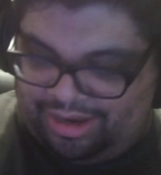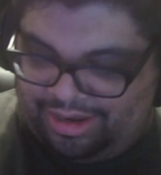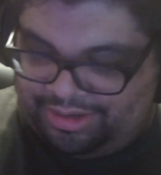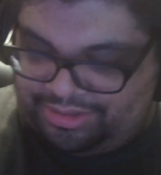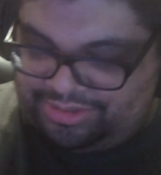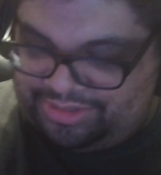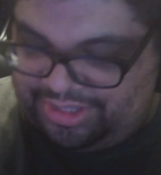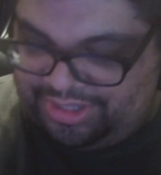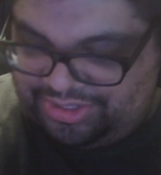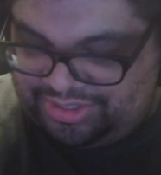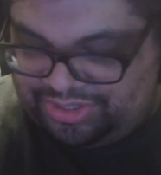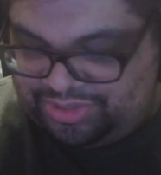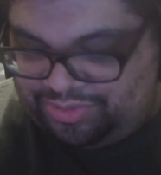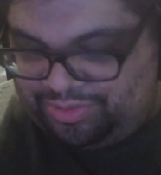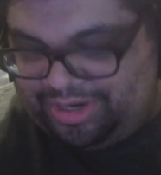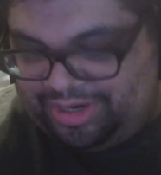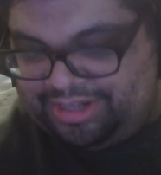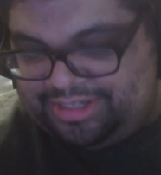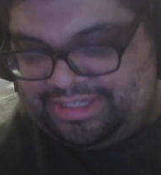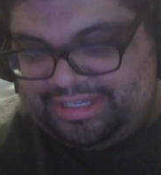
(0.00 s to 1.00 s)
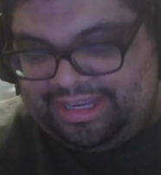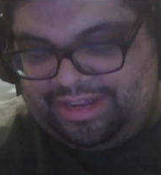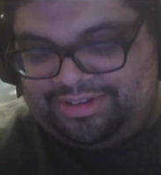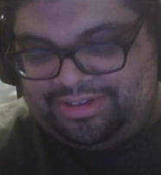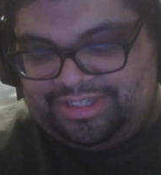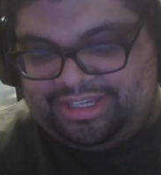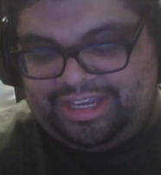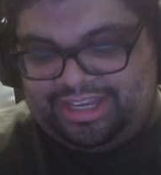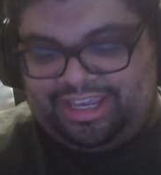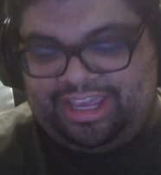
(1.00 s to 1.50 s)
This is what it
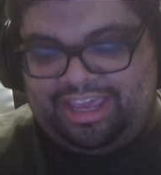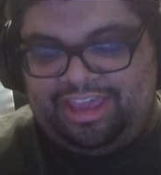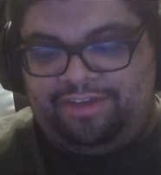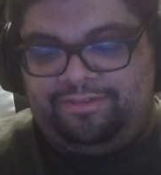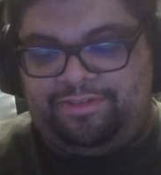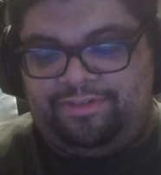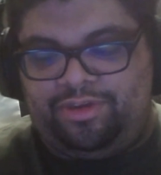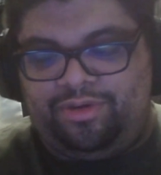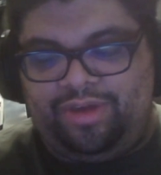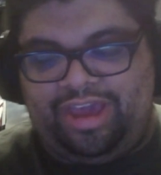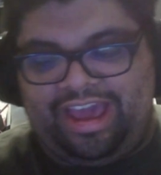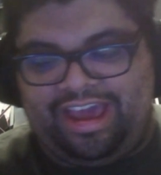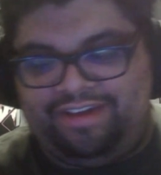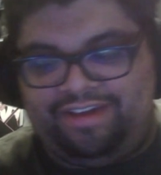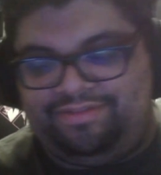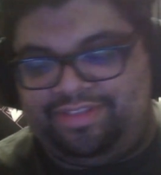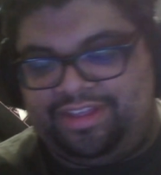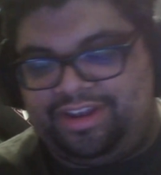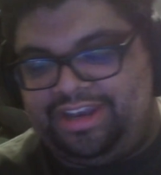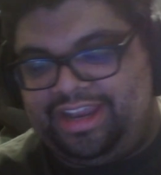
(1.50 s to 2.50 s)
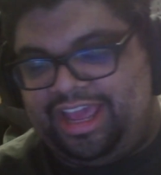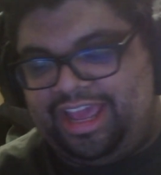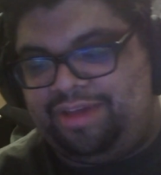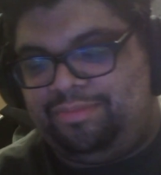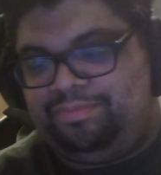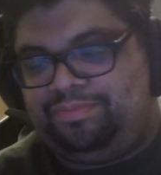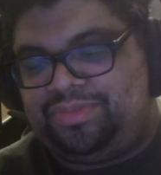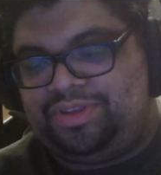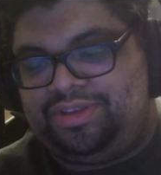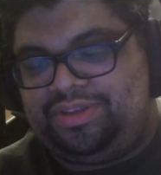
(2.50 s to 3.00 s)
sounds like if you have the
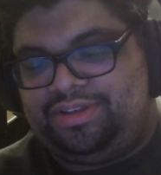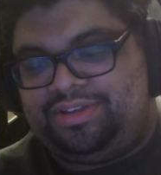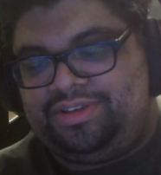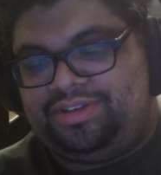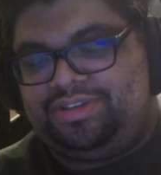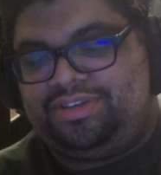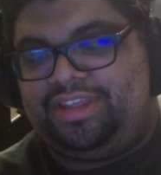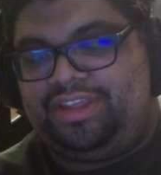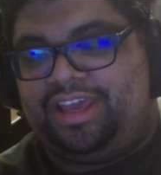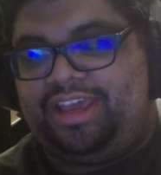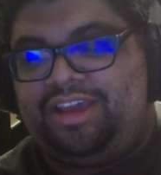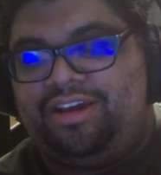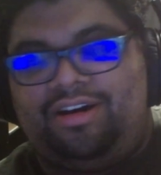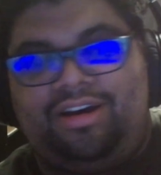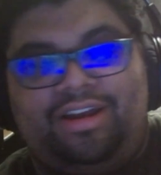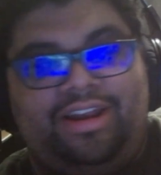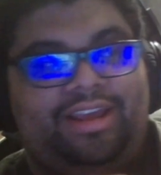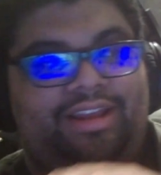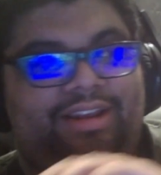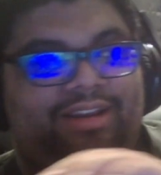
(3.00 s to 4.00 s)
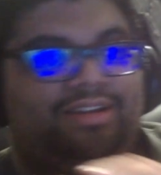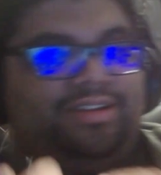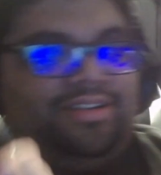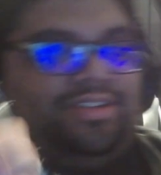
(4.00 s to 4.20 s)
damp sting on it.